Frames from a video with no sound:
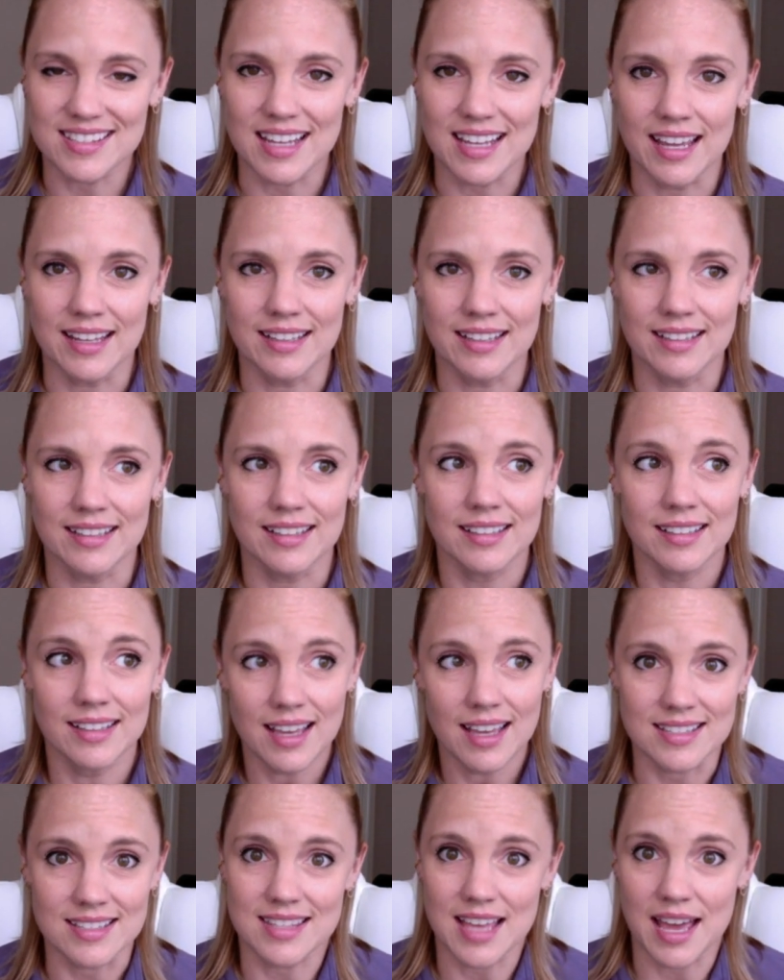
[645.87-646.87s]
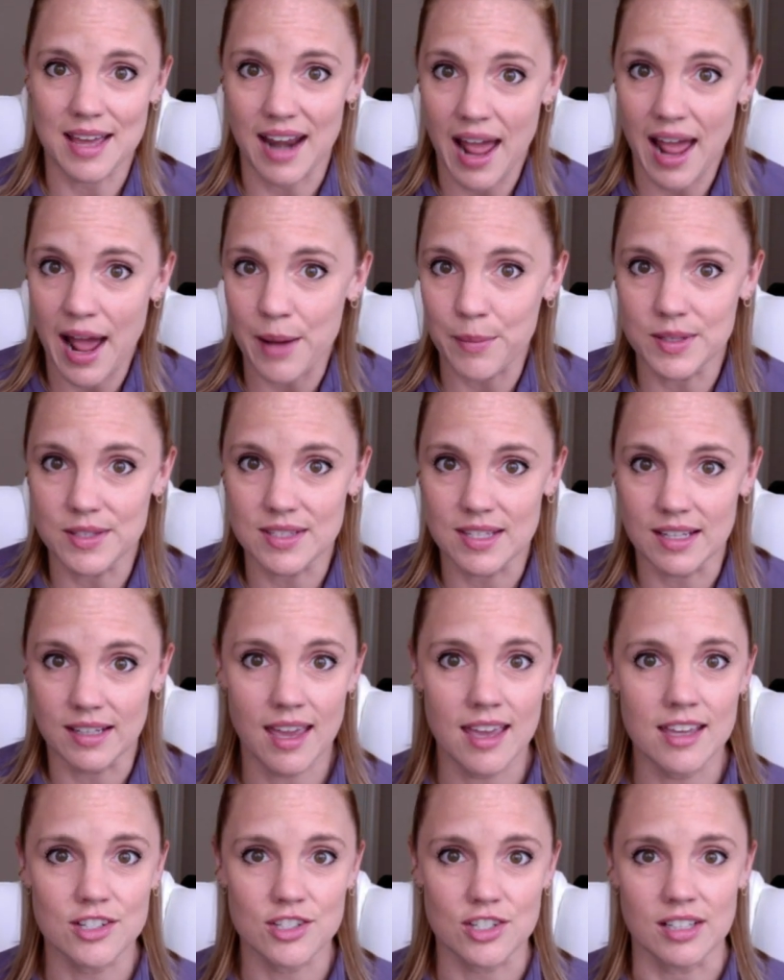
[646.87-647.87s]
And yes, that happens
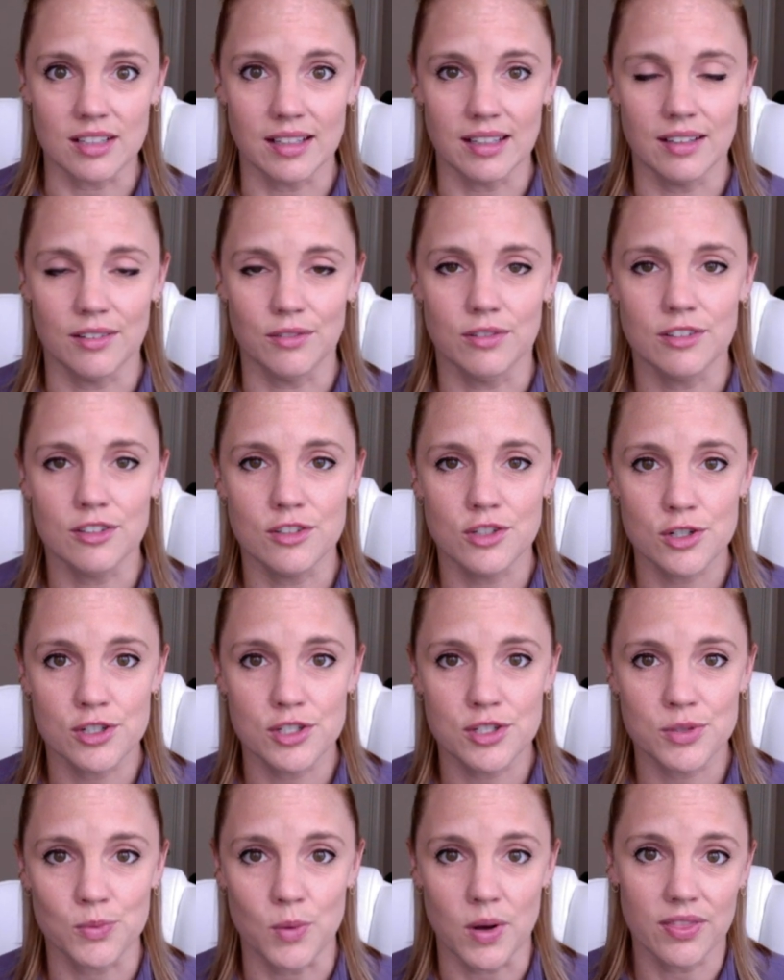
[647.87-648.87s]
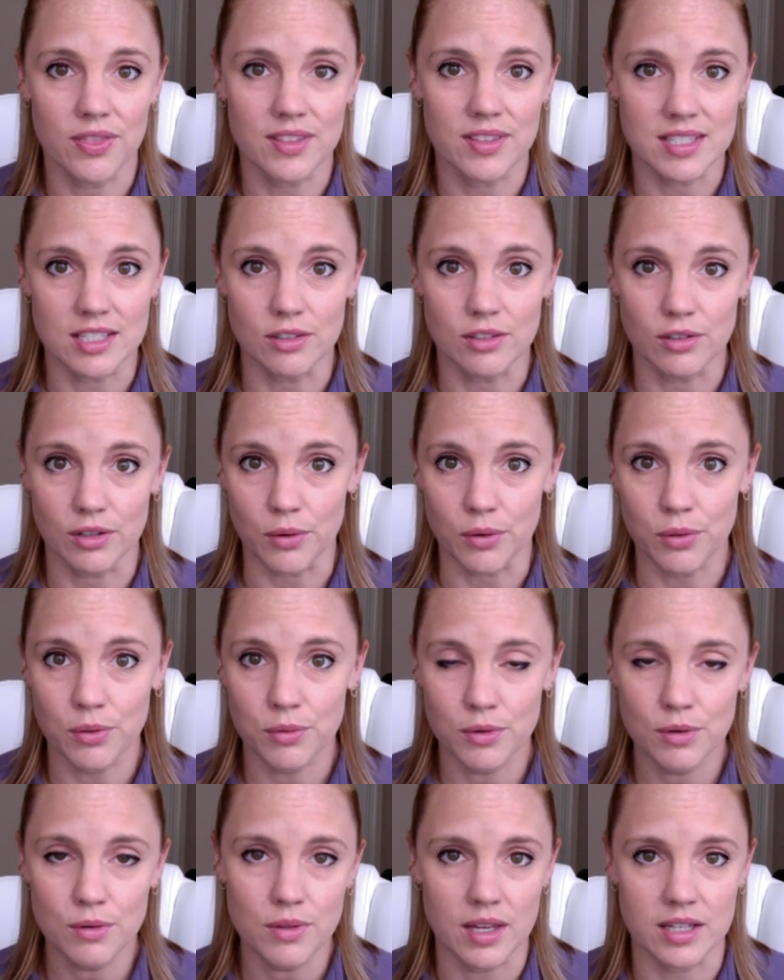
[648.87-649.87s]
occasionally. Realtors want the deal to go
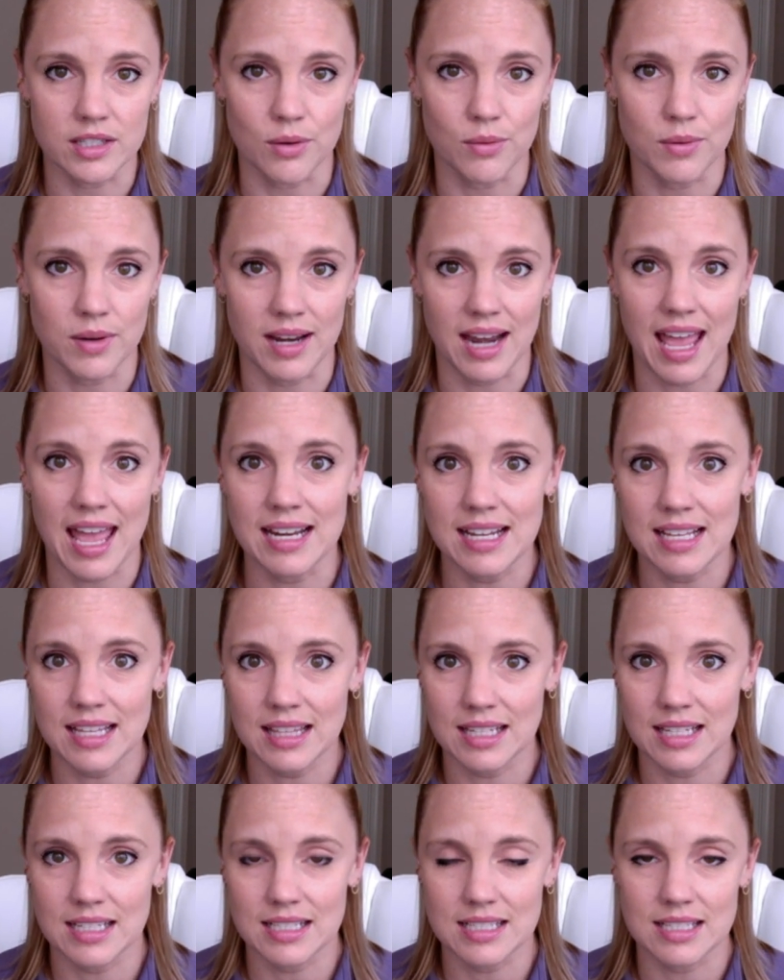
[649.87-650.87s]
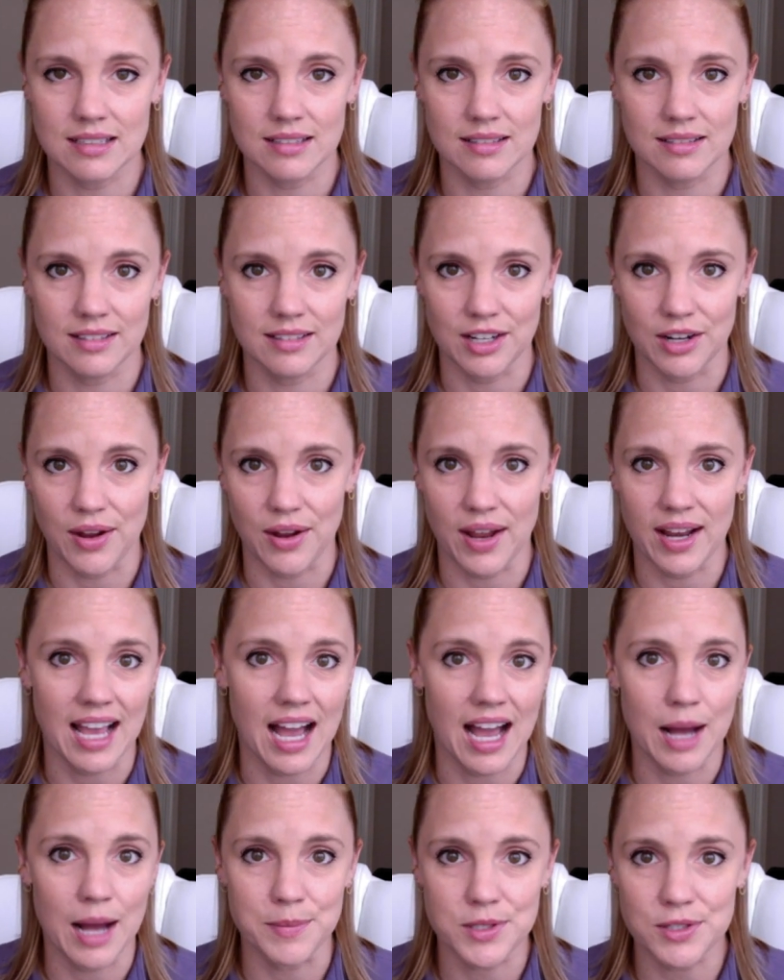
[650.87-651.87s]
through. They don't want anything to, any
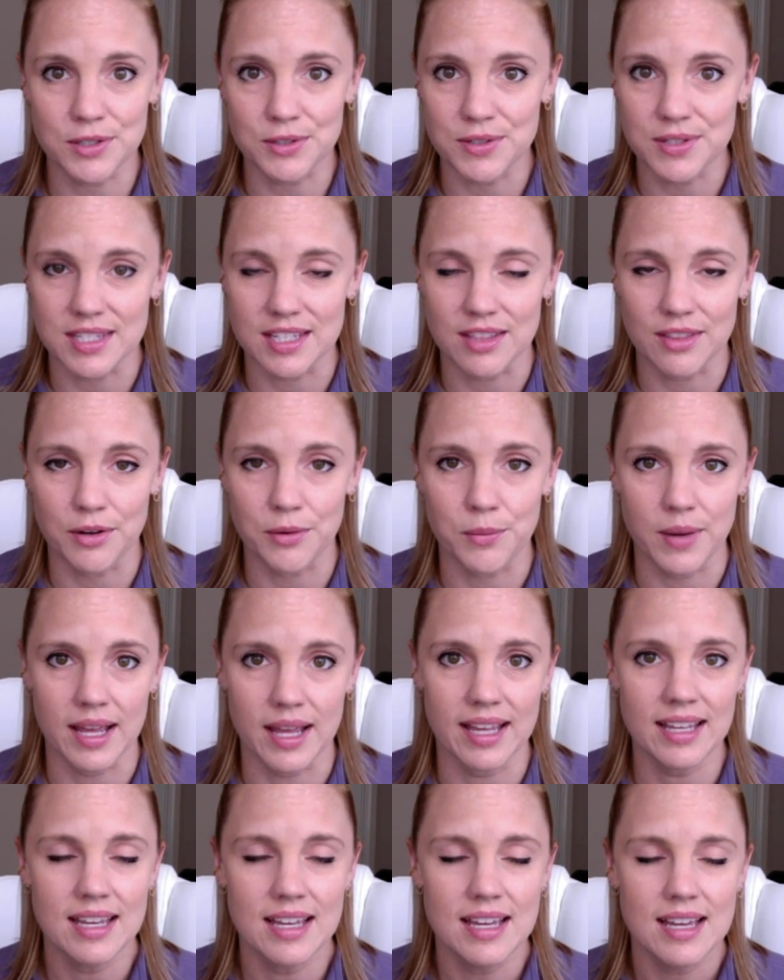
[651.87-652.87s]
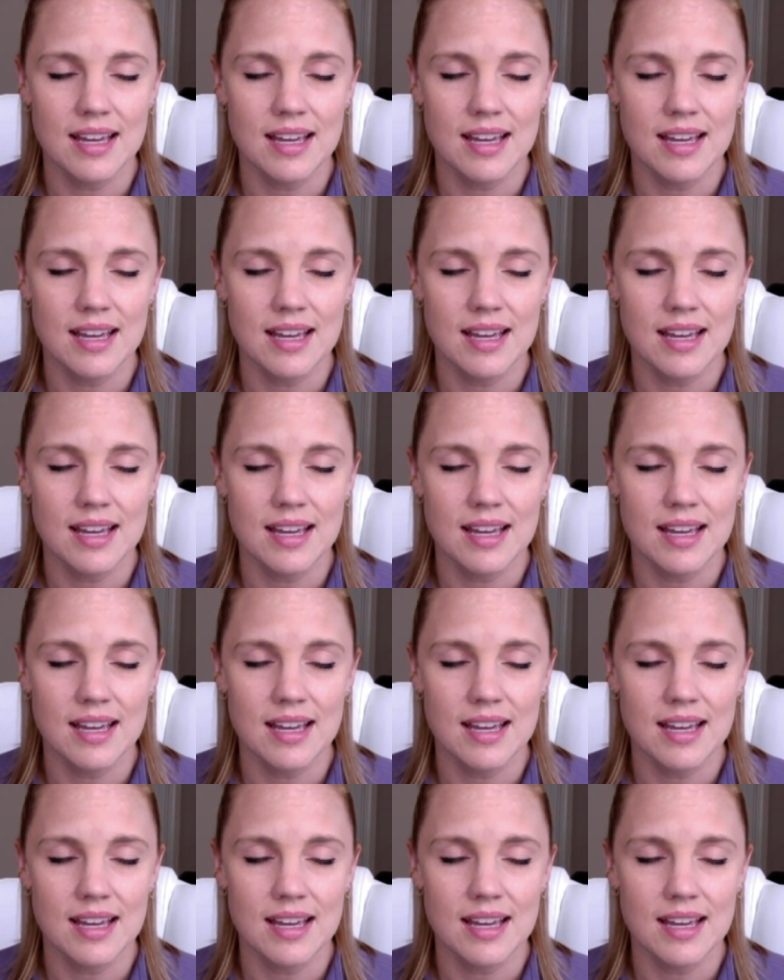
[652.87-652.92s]
obstacles in their way.